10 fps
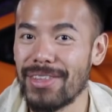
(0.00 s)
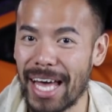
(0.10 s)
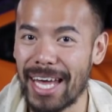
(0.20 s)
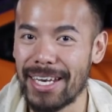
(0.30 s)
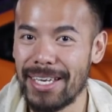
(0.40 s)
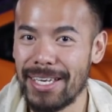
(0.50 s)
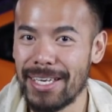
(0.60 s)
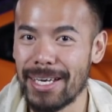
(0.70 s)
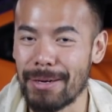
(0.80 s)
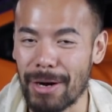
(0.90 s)
that
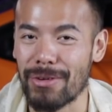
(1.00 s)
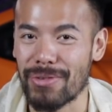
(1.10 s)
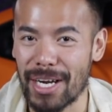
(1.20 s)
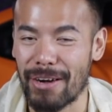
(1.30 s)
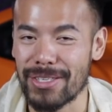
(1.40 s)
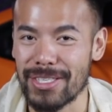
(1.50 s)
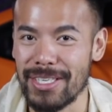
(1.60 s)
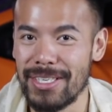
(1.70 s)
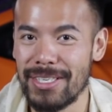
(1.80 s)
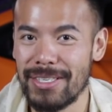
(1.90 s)
amount of clarity.
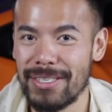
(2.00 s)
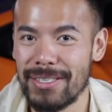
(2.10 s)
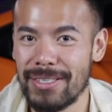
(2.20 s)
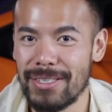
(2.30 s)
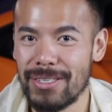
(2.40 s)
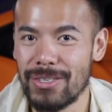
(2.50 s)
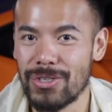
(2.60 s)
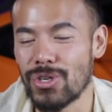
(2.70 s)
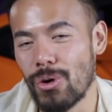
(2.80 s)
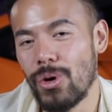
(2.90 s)

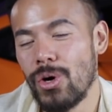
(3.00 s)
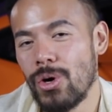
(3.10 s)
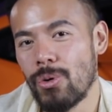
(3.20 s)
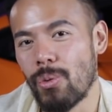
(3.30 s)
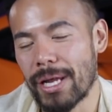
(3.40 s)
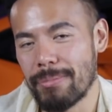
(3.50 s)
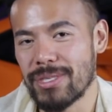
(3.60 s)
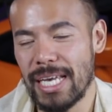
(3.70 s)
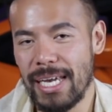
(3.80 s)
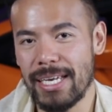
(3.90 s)
So what I'm
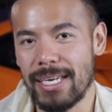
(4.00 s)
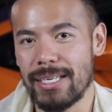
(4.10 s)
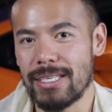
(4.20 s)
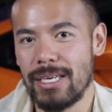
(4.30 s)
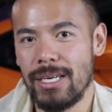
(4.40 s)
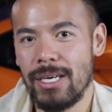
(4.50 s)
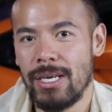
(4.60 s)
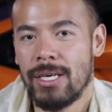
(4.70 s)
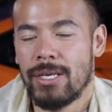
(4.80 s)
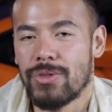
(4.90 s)
saying is
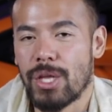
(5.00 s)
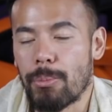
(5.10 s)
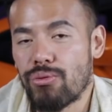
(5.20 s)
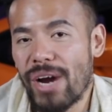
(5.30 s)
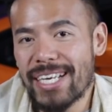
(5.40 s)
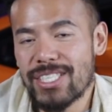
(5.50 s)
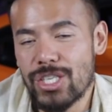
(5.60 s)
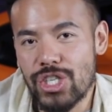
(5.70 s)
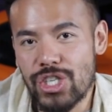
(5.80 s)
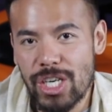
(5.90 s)
the
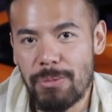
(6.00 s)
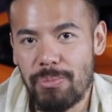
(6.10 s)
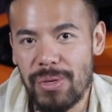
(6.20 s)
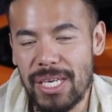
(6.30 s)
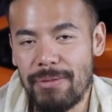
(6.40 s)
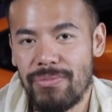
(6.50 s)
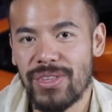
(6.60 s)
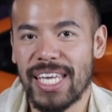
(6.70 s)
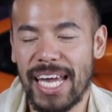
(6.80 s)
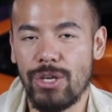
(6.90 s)
practice should be
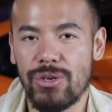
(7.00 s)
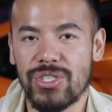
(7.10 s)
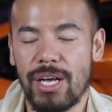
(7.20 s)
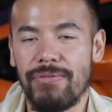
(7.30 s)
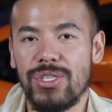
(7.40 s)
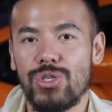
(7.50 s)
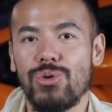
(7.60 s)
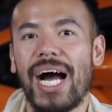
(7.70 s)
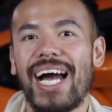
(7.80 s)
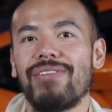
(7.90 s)
get yourself
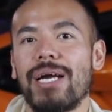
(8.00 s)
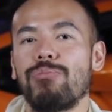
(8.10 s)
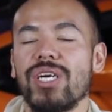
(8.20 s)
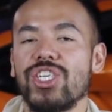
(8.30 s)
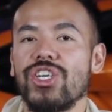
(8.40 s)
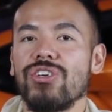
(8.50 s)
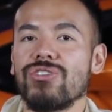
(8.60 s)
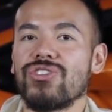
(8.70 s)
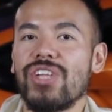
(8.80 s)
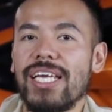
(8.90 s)
into high vibrational
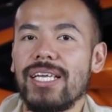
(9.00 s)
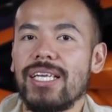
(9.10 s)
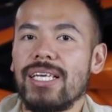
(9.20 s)
state